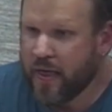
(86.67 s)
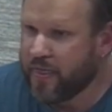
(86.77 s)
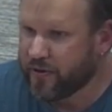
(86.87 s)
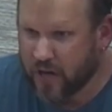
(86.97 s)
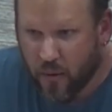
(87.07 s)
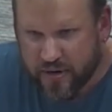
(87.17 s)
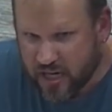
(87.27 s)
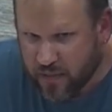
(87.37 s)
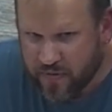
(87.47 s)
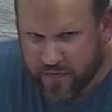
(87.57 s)
There's always
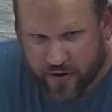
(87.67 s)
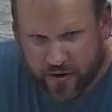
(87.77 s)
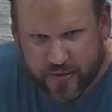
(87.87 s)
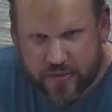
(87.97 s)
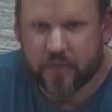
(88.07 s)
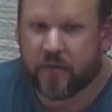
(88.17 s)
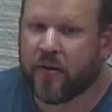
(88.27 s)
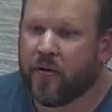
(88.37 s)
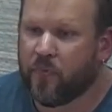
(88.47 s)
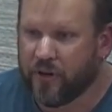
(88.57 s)
going to be variants.
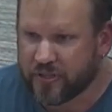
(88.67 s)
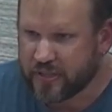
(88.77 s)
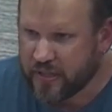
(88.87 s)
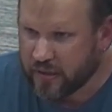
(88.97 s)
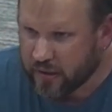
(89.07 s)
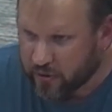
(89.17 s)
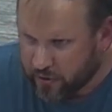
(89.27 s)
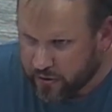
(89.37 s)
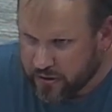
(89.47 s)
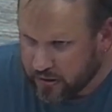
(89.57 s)
We just need to
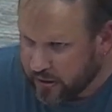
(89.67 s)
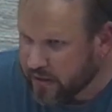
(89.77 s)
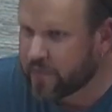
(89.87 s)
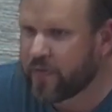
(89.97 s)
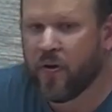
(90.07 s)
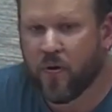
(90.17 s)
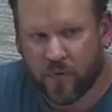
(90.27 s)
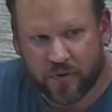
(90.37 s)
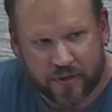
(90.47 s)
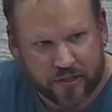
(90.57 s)
learn to live
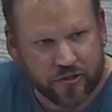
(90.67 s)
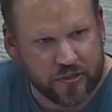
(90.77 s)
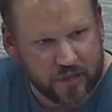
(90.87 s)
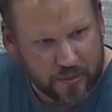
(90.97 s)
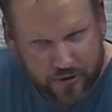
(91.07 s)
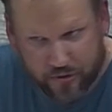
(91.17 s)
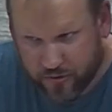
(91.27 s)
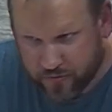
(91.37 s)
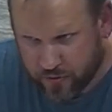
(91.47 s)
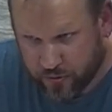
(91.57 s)
with this just like we do
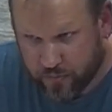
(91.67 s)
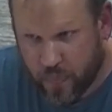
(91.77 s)
the flu.